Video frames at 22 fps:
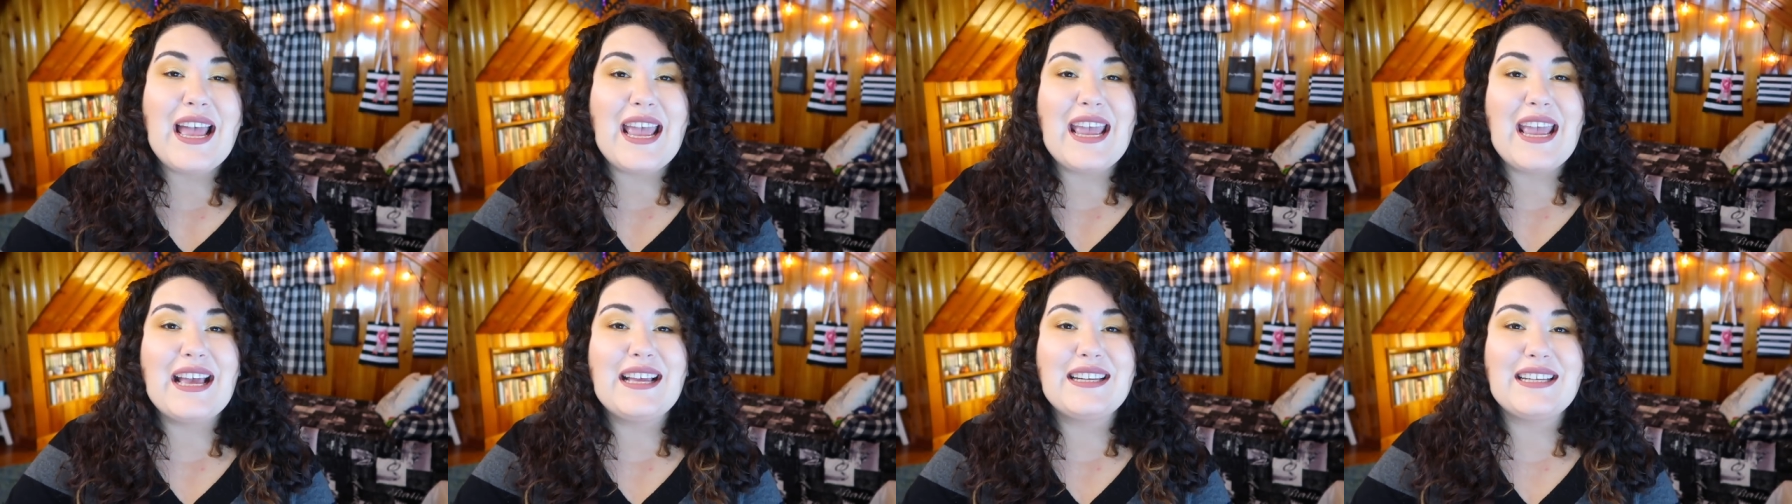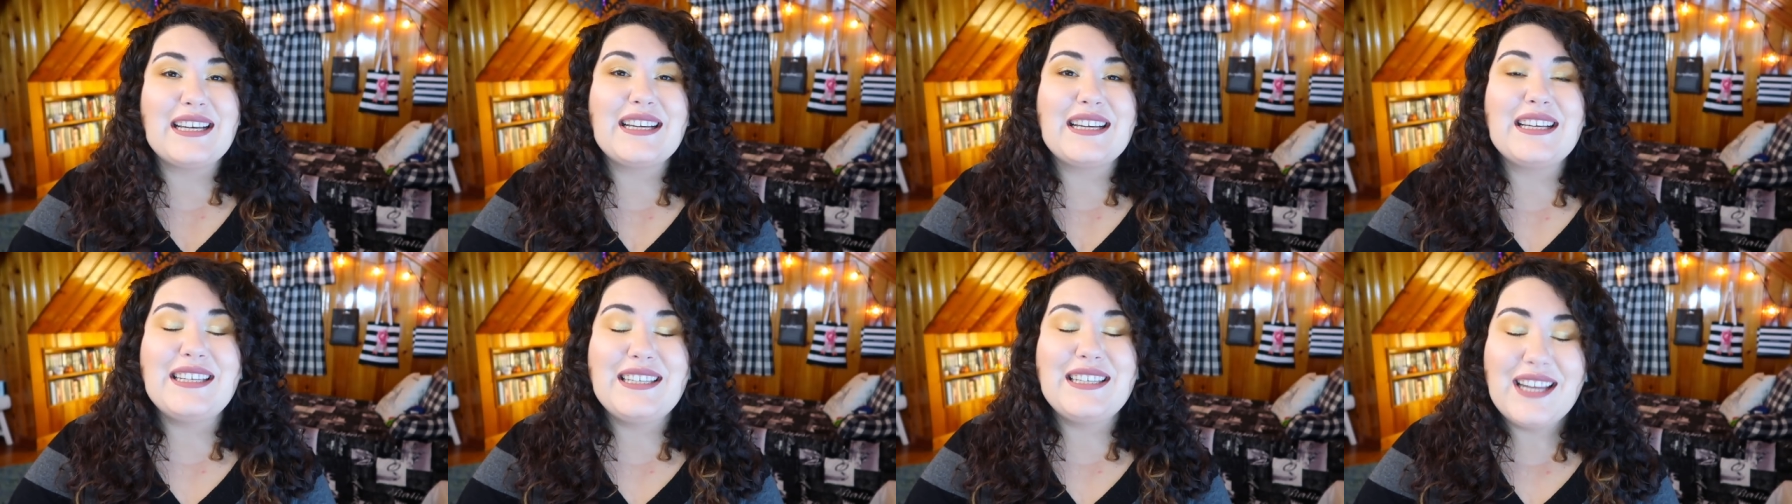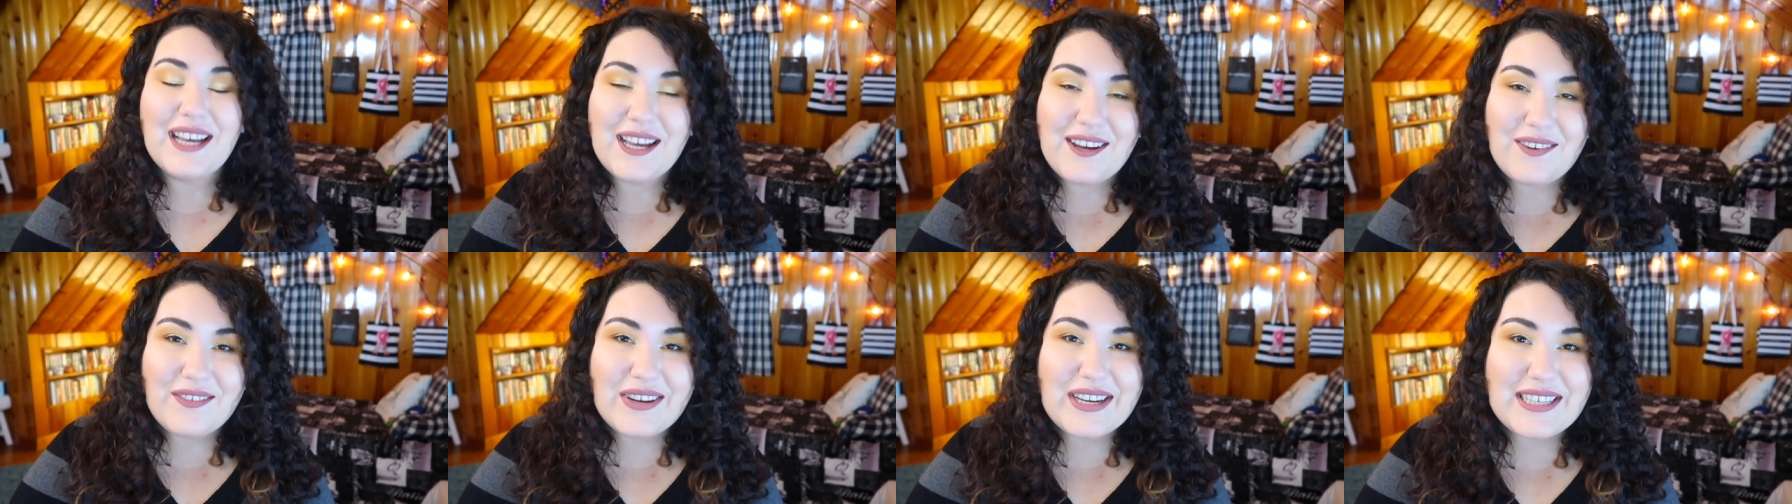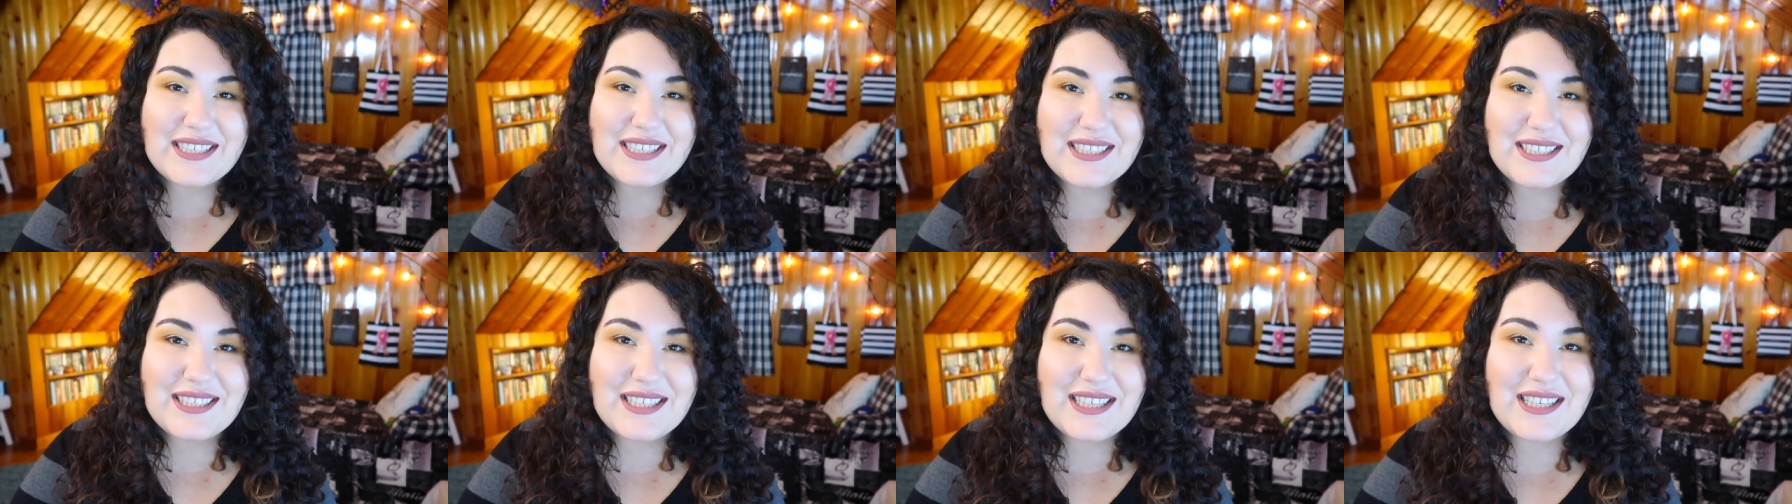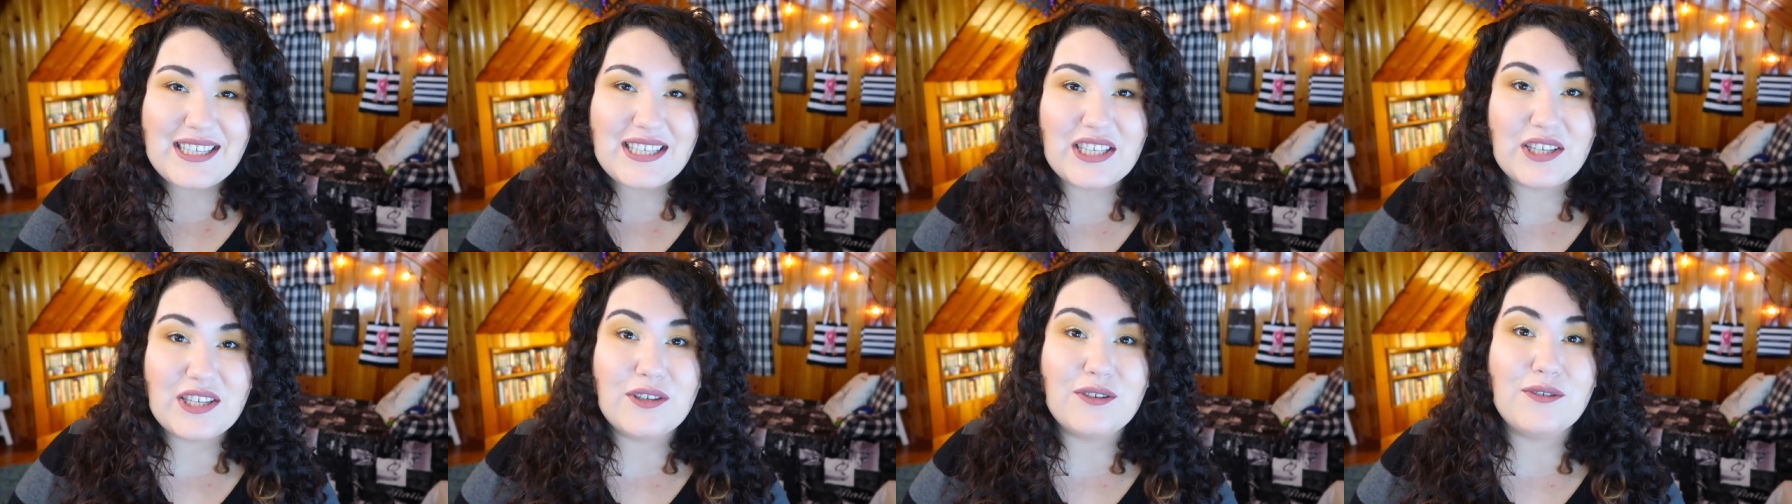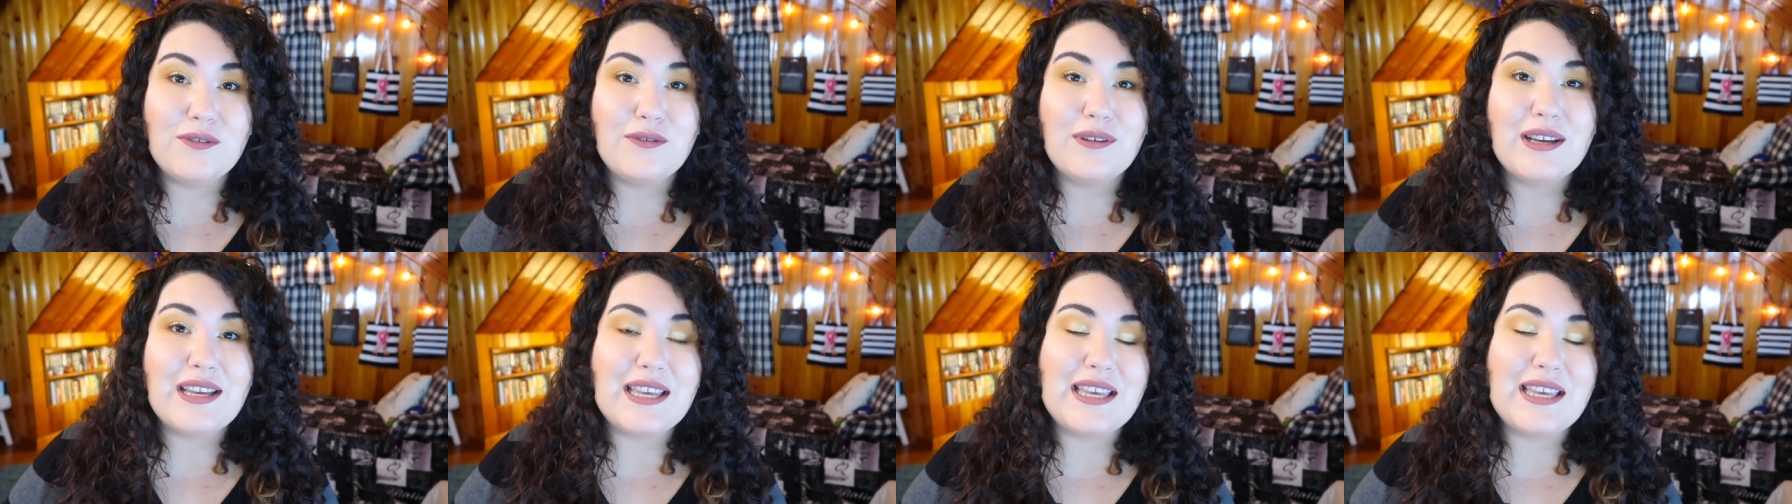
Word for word: and I cannot wait to see you